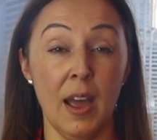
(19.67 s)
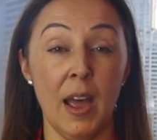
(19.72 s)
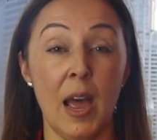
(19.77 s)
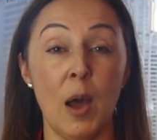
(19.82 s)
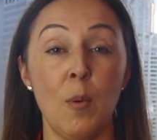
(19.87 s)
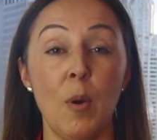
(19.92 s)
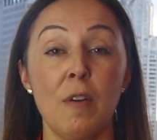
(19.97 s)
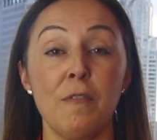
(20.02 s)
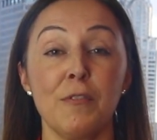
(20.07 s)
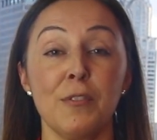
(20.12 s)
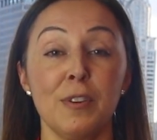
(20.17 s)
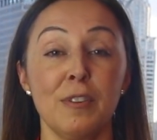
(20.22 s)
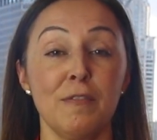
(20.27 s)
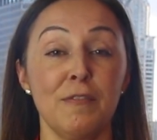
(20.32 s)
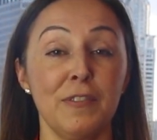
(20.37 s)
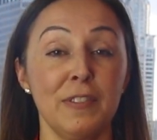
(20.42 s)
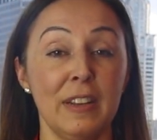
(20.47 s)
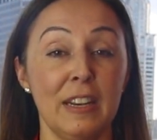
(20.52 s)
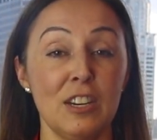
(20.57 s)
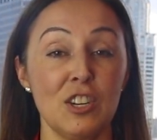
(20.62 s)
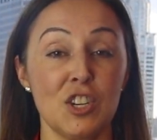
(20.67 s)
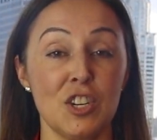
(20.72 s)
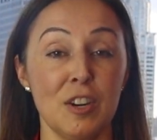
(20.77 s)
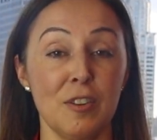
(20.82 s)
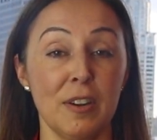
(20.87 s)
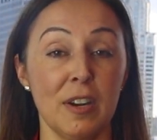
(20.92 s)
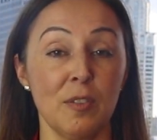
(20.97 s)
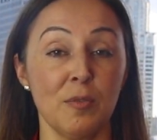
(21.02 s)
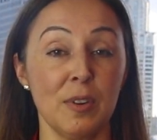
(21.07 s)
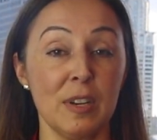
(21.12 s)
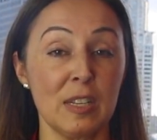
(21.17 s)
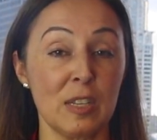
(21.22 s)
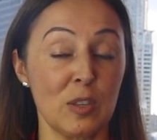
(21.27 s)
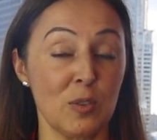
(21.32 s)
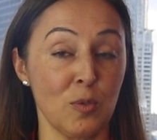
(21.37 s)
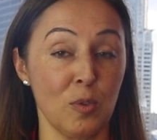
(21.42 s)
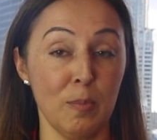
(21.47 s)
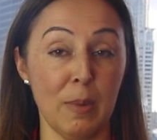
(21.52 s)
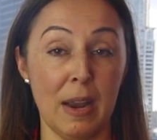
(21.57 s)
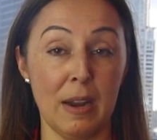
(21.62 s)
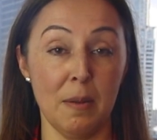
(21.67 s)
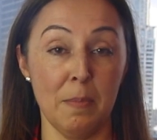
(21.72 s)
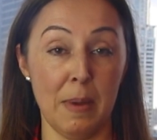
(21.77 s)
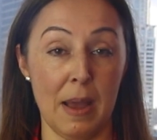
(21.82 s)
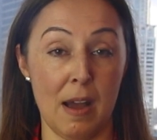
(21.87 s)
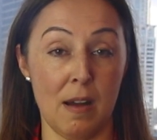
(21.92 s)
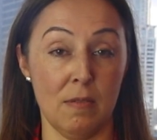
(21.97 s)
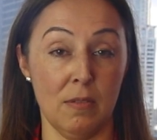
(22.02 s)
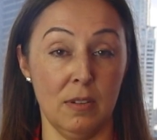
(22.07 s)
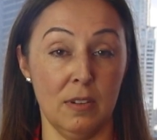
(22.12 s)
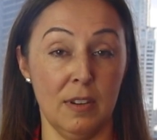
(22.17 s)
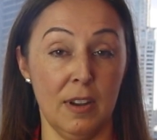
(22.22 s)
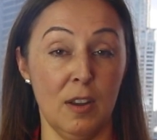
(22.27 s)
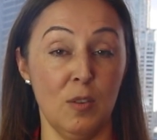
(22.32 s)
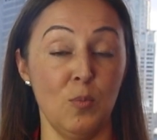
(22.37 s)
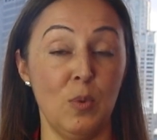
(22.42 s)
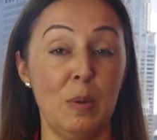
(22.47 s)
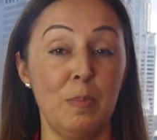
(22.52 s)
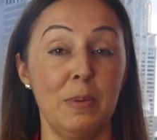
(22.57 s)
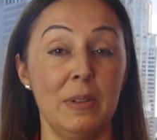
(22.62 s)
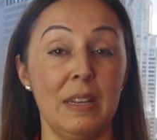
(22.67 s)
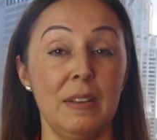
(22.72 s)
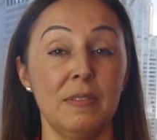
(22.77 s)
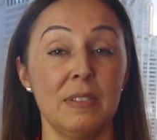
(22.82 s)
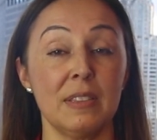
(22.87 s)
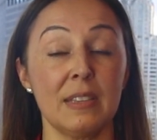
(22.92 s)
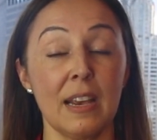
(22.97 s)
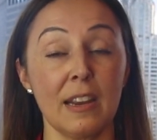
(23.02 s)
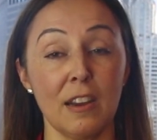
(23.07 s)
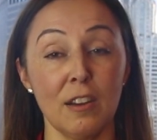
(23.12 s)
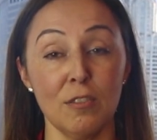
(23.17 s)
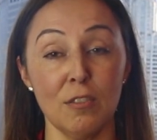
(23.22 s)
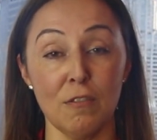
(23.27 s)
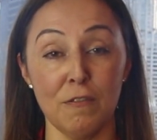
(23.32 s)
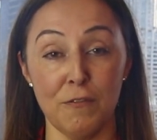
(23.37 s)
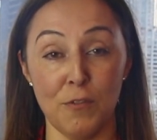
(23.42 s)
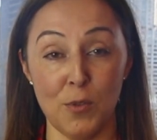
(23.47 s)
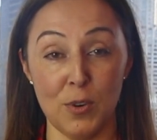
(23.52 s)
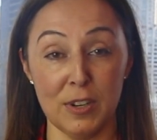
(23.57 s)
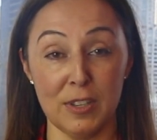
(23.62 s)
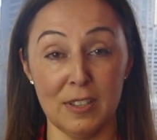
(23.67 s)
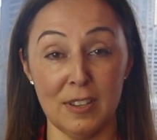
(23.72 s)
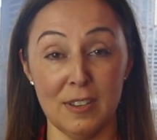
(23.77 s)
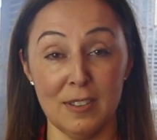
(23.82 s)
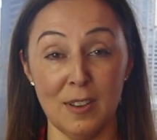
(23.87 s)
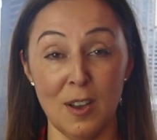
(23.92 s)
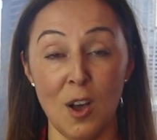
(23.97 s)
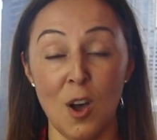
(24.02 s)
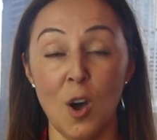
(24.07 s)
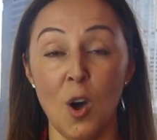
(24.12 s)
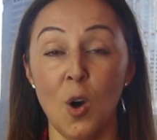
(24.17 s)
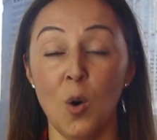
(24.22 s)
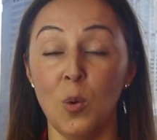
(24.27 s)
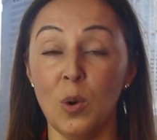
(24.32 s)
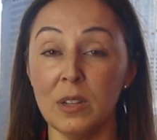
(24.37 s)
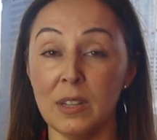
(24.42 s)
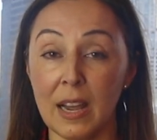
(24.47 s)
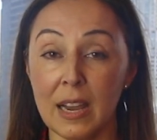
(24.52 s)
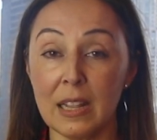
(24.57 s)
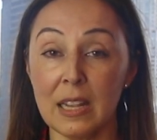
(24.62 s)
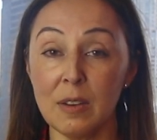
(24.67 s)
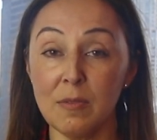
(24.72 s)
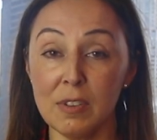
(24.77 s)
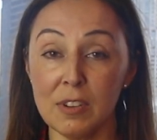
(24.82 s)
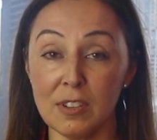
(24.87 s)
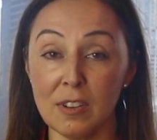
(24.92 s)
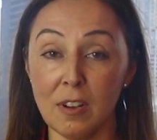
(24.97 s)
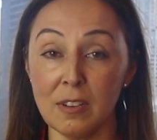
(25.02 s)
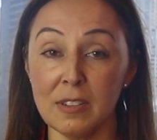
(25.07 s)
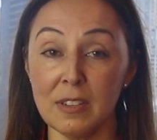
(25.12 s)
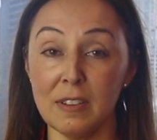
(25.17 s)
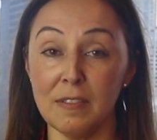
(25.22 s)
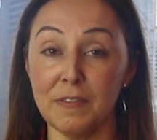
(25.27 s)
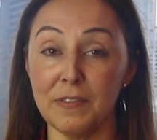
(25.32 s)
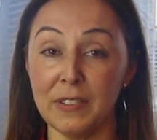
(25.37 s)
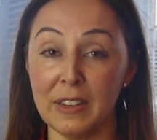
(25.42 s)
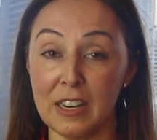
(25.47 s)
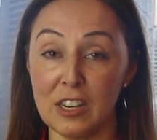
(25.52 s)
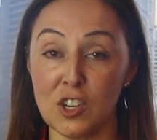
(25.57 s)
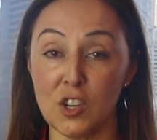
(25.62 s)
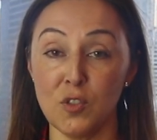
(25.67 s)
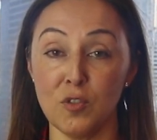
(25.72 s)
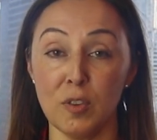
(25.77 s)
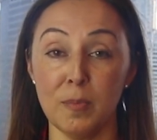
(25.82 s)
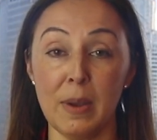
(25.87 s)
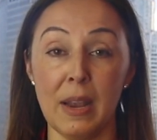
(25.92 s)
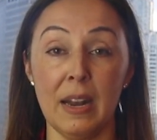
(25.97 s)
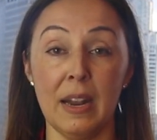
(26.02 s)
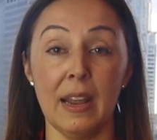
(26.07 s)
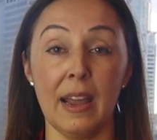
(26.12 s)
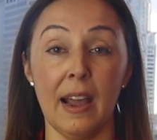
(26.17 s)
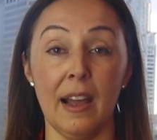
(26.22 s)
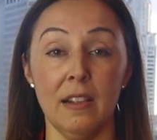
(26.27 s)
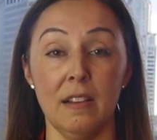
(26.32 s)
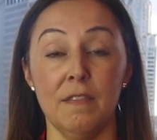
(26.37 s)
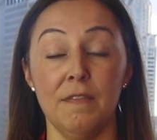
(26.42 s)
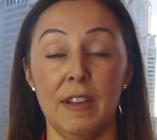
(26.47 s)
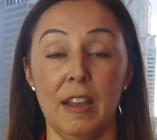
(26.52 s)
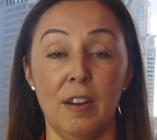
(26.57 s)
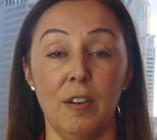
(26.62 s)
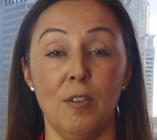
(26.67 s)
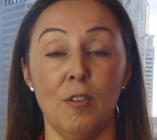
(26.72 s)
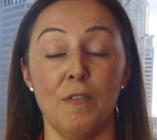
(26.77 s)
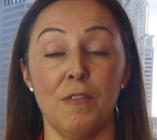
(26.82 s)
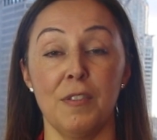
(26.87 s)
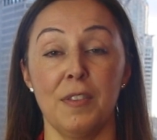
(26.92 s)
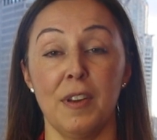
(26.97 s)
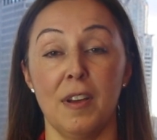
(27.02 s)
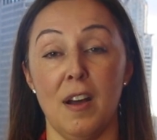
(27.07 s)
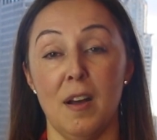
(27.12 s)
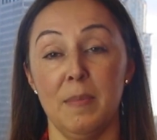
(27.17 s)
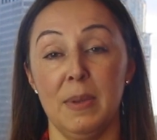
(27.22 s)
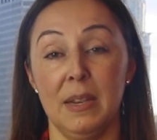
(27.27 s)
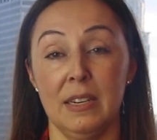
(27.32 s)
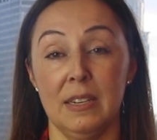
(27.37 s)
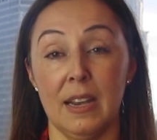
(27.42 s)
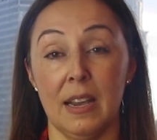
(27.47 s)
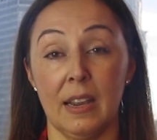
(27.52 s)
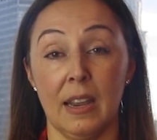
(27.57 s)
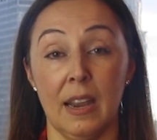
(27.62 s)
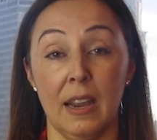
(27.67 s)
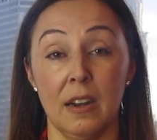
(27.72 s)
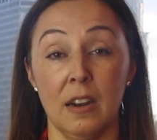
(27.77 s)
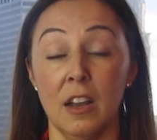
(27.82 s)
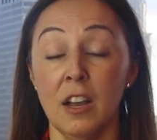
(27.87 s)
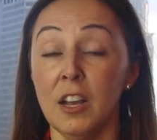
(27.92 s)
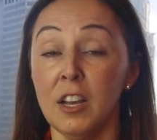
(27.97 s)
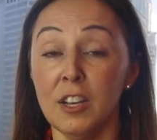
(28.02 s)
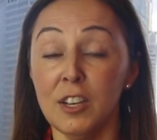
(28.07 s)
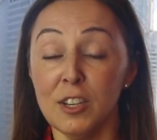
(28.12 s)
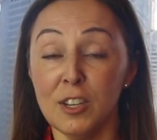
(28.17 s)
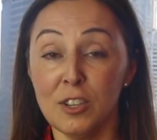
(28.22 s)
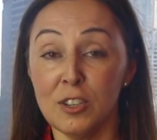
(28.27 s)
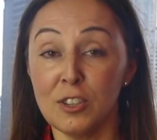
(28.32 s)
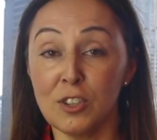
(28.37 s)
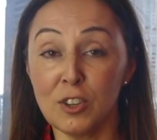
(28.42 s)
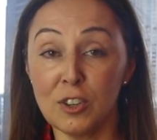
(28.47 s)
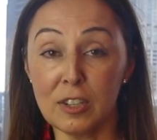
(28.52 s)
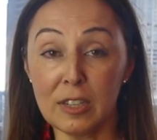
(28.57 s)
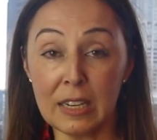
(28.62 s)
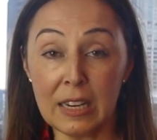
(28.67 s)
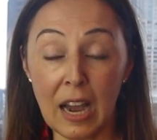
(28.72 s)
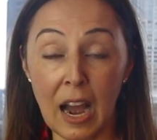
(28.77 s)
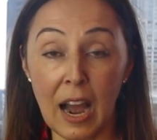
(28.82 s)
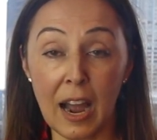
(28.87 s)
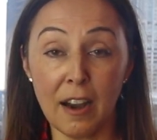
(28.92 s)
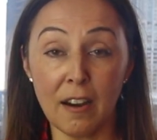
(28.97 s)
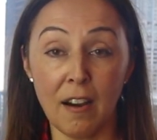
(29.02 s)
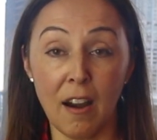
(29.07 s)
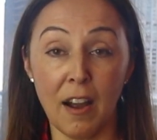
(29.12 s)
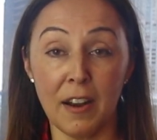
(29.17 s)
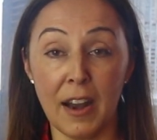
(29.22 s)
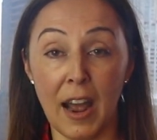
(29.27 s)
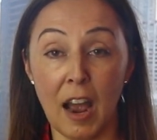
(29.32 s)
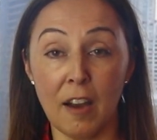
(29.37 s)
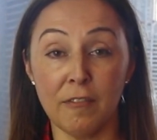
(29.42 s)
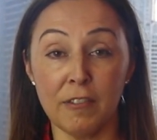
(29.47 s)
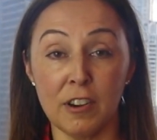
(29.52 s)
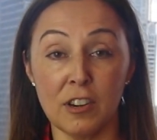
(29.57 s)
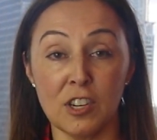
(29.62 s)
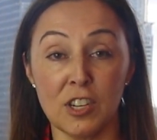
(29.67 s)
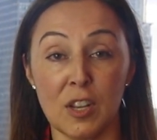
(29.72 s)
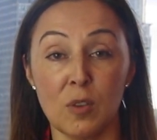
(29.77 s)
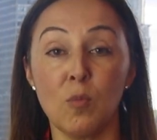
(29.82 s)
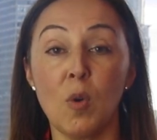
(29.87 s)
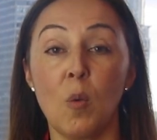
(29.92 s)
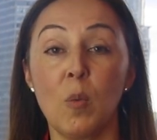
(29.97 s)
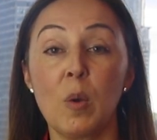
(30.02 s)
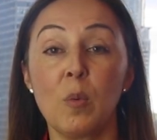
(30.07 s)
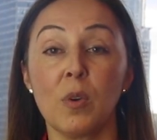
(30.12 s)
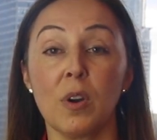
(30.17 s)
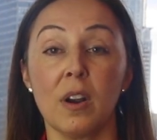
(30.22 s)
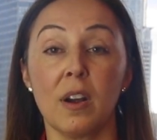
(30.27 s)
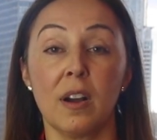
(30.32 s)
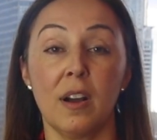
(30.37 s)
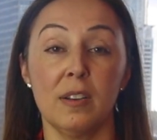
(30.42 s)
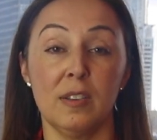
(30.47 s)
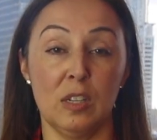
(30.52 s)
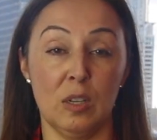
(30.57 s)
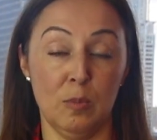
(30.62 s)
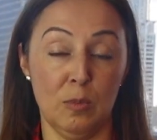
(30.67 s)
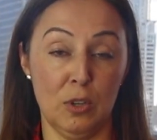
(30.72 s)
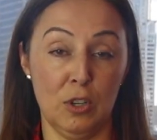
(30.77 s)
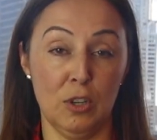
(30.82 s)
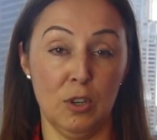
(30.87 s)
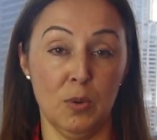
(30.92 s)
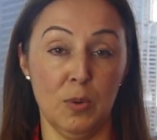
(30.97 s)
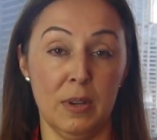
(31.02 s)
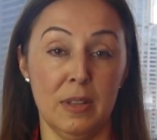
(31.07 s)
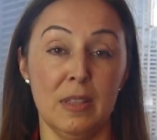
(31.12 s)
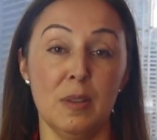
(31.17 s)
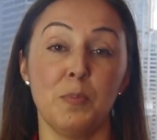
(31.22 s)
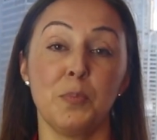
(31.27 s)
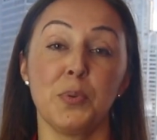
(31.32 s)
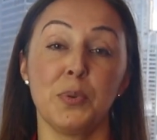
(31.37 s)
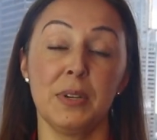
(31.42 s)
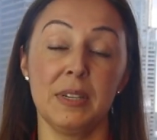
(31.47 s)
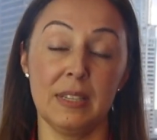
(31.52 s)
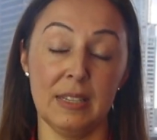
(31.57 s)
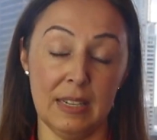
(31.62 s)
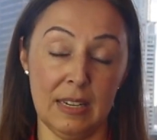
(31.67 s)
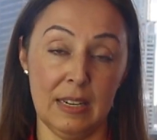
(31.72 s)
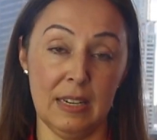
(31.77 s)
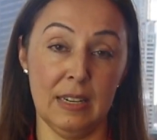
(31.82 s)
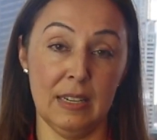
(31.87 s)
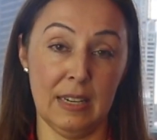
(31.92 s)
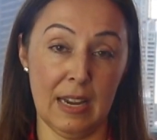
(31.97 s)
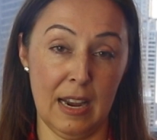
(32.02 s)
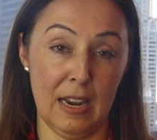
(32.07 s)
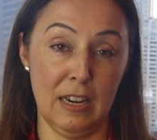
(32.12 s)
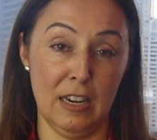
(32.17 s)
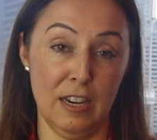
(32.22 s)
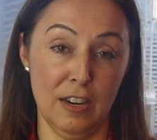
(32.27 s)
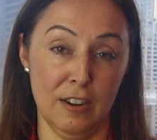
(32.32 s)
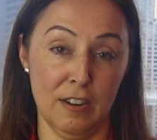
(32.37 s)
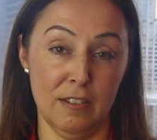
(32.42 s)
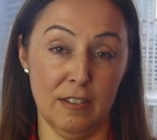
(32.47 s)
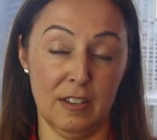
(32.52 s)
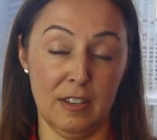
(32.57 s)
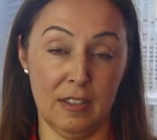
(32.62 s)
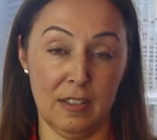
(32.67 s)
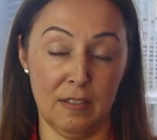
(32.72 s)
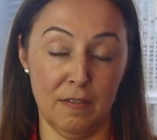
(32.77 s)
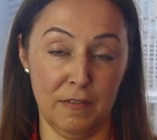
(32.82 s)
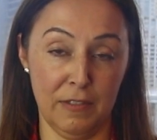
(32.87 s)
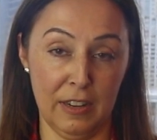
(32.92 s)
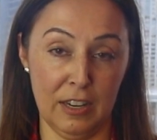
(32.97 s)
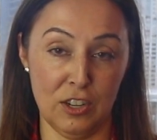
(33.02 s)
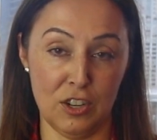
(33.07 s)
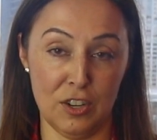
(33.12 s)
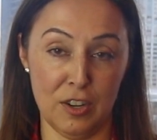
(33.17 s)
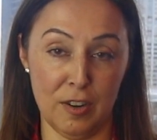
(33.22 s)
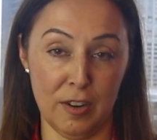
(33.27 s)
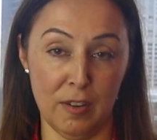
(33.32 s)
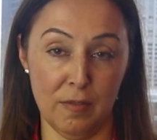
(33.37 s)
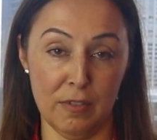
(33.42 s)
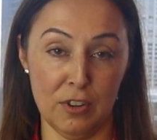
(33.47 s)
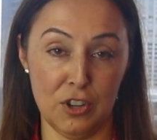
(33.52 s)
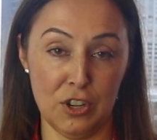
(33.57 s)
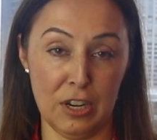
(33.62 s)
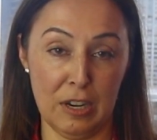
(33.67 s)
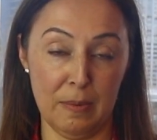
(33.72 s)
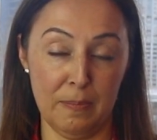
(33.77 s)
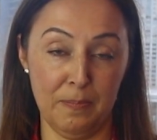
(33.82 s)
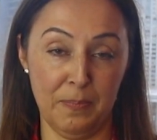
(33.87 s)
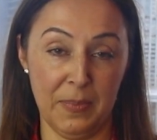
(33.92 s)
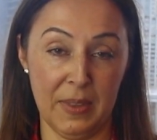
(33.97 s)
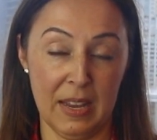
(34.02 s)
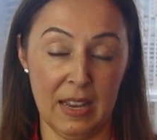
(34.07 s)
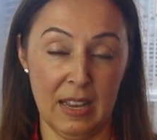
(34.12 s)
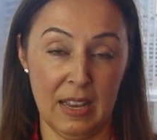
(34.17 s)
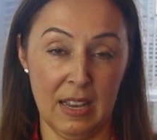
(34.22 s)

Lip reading: However, inflationary risks remain abound, and we believe secular forces will likely result in inflation remaining elevated over the coming decade, certainly higher on average than what we were accustomed to in the preceding 10-year disinflationary regime.